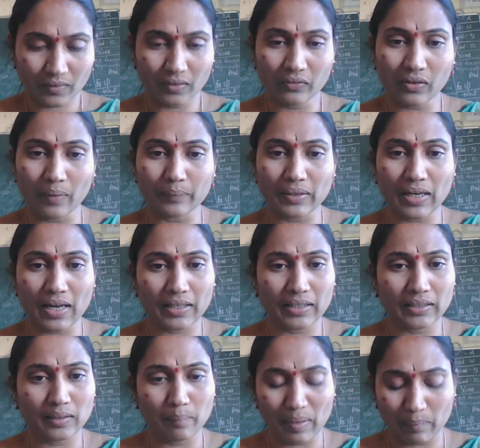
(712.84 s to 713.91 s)
from there again
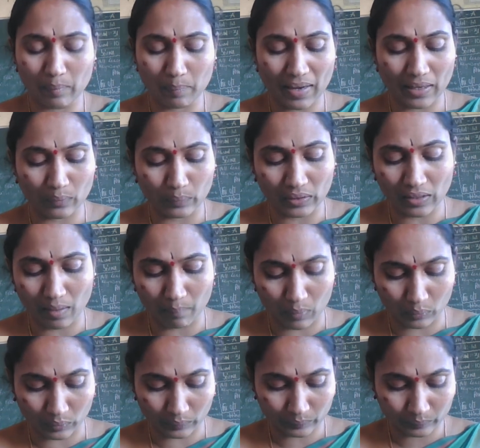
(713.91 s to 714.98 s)
the baby plant will come out.
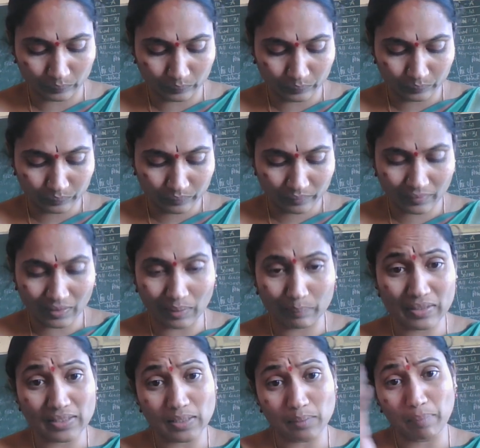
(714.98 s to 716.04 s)
That
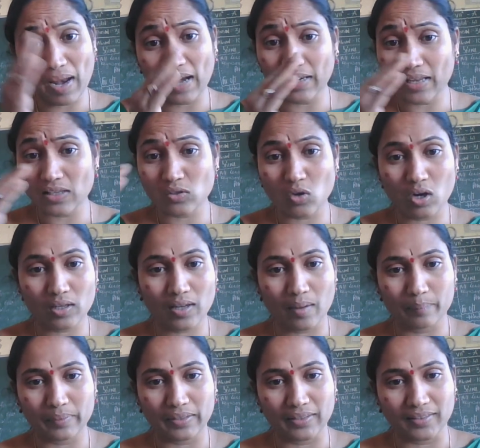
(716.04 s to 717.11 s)
means that plant has not come
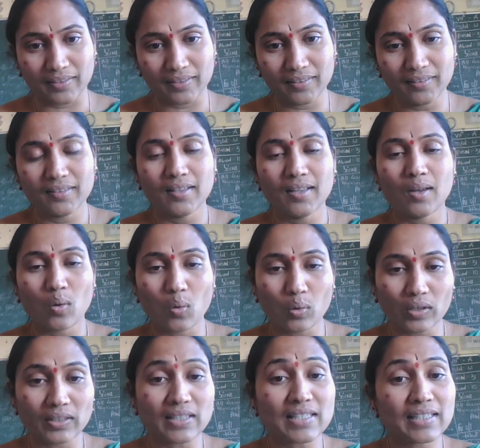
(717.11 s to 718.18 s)
here,
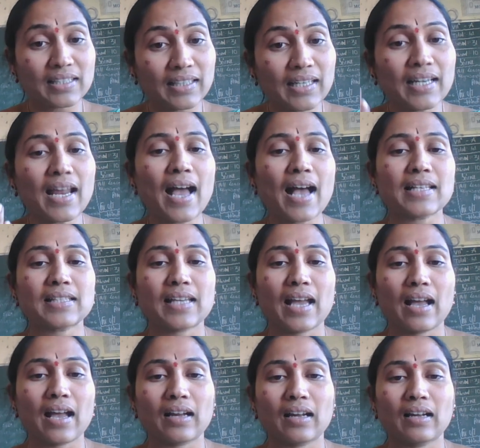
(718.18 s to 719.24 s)
only the seed has
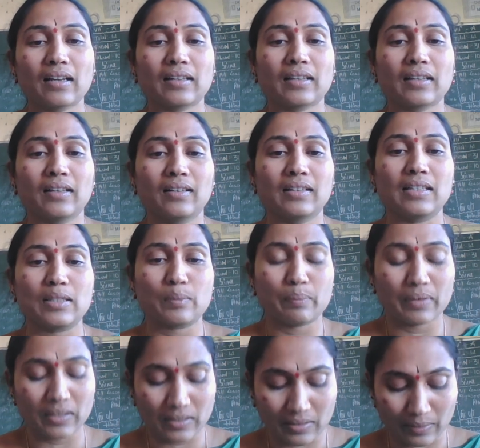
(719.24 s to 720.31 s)

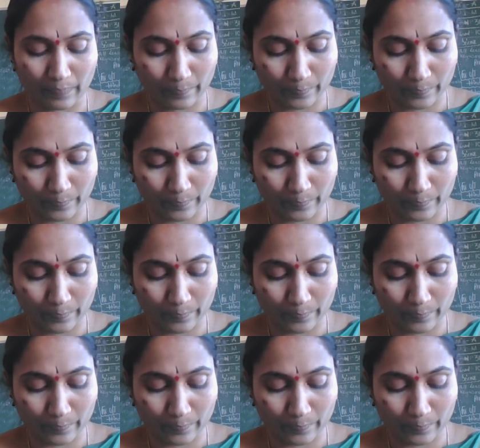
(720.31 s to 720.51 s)
dispersed.